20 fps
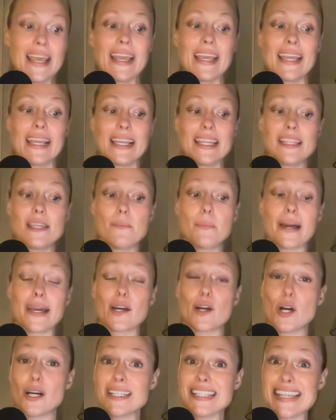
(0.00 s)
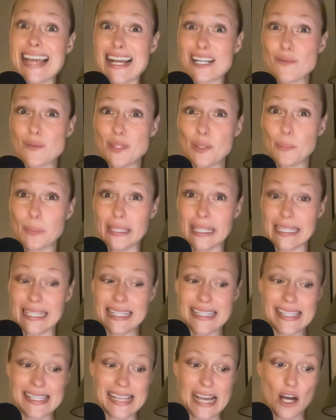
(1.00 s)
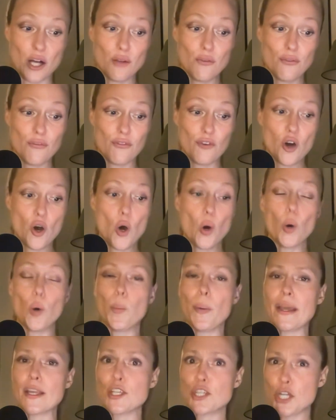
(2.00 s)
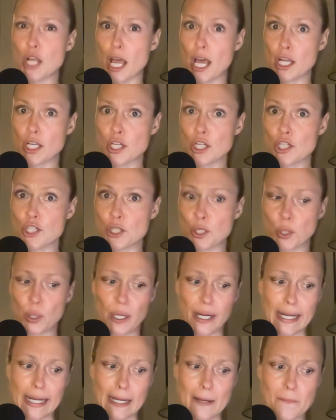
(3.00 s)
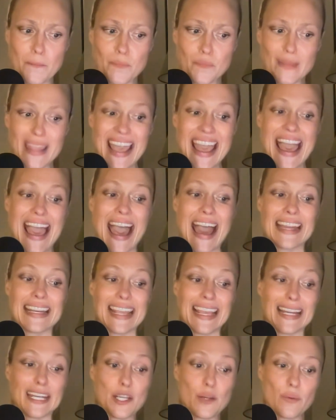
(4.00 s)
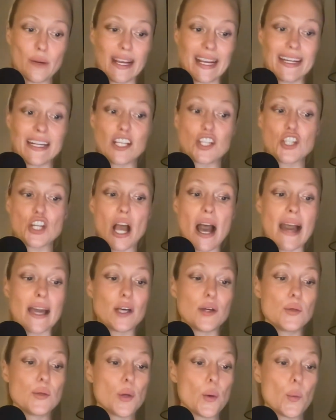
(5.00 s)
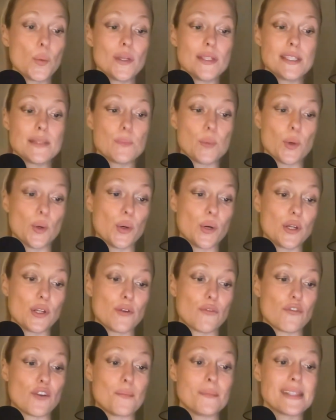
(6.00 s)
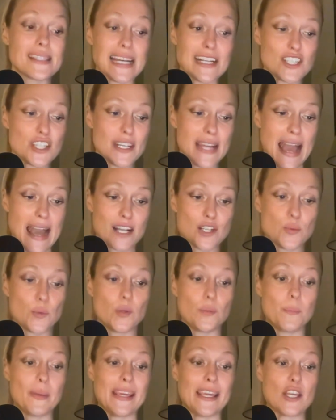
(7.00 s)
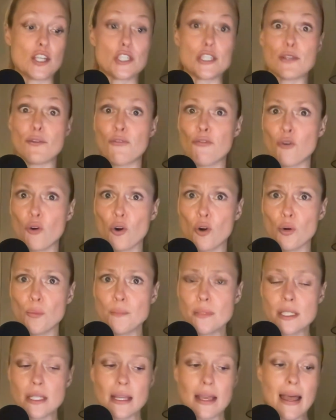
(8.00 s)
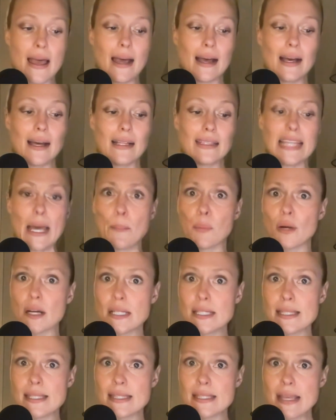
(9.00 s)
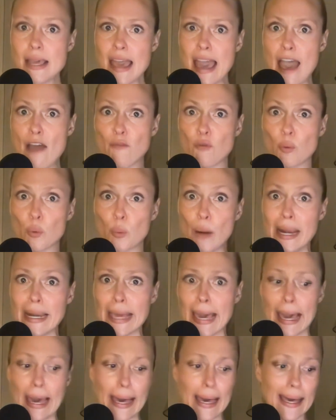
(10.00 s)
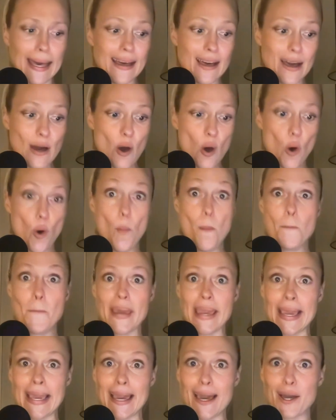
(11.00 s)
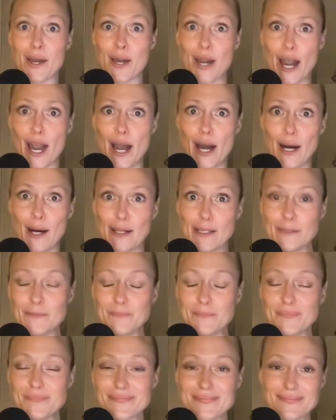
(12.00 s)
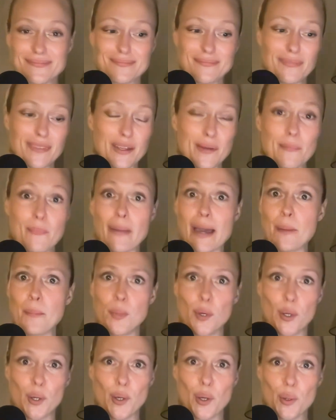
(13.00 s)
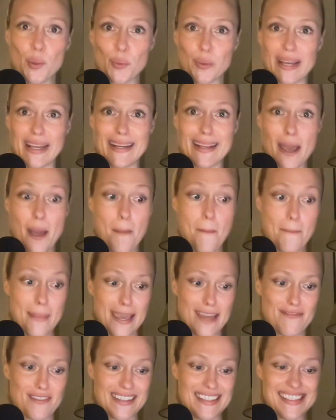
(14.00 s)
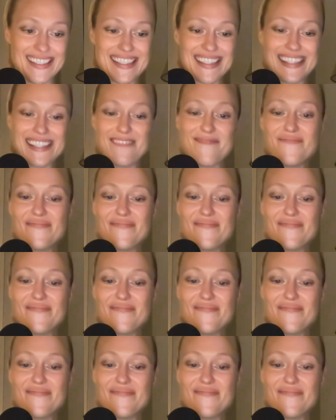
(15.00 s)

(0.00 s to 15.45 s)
either by contact with the blood itself or by church decree. At any rate, a child was born from such an act would be deformed, leprous, have red hair, or be a girl. My poor red mavens.